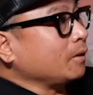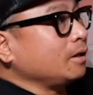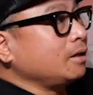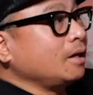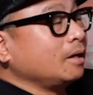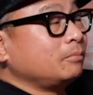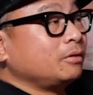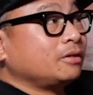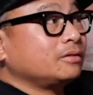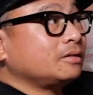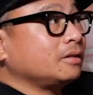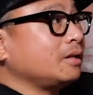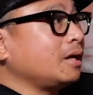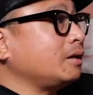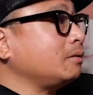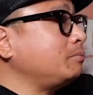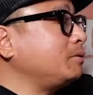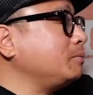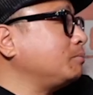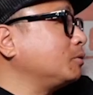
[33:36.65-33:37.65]
Yeah, because a
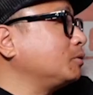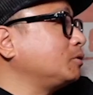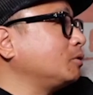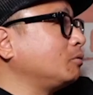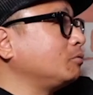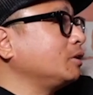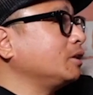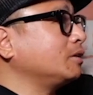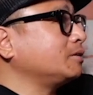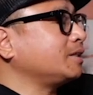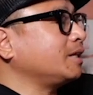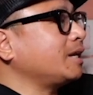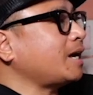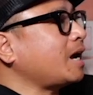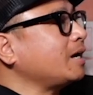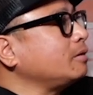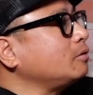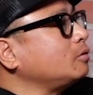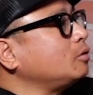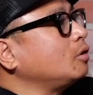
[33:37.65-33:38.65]
lot of people don't realize, and
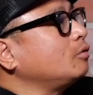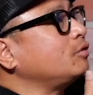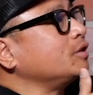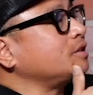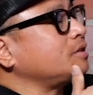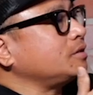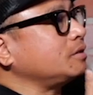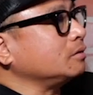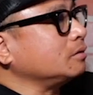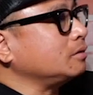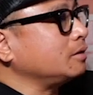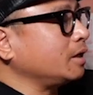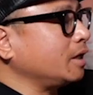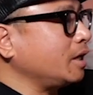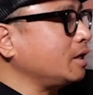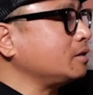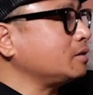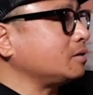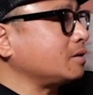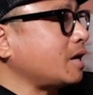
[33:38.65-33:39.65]
I don't know if it's still the
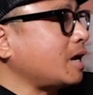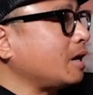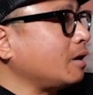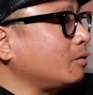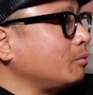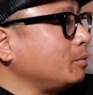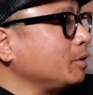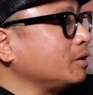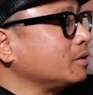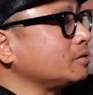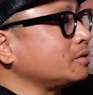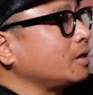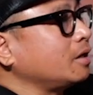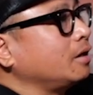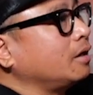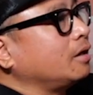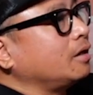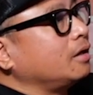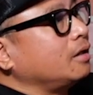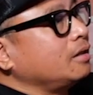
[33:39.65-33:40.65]
case now because
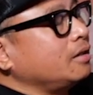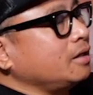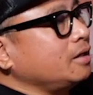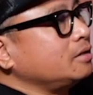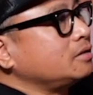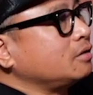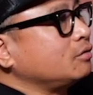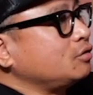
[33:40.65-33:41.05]
things have